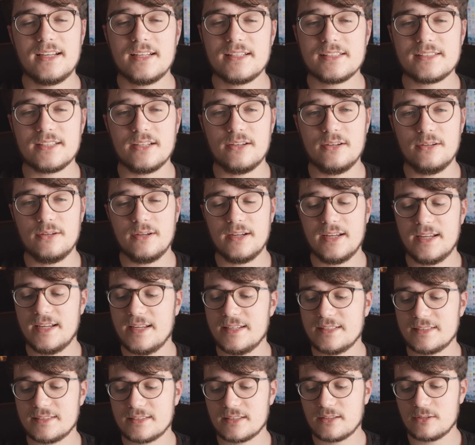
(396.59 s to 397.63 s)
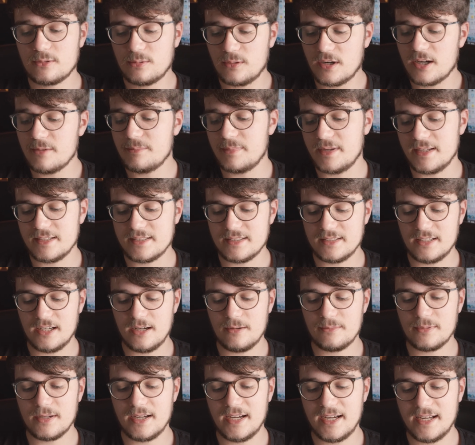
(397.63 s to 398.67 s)
so it is quite beaten
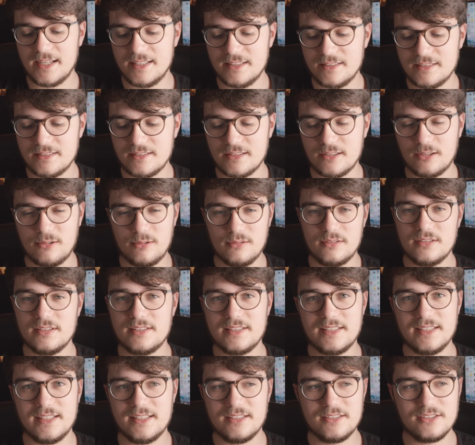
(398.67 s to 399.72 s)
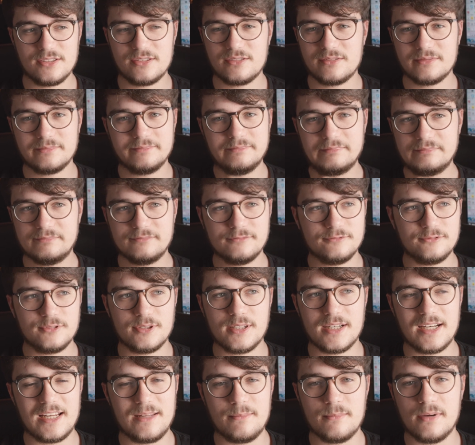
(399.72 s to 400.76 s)
up and the quality is just
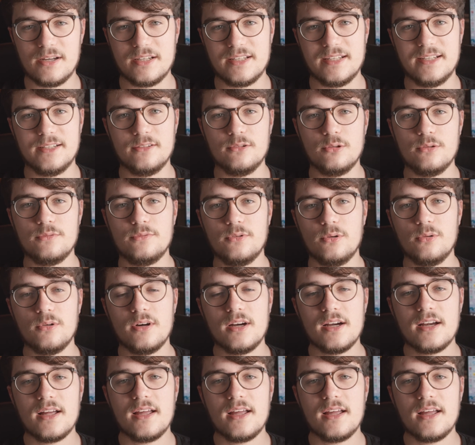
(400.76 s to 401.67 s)
really muddy and awful.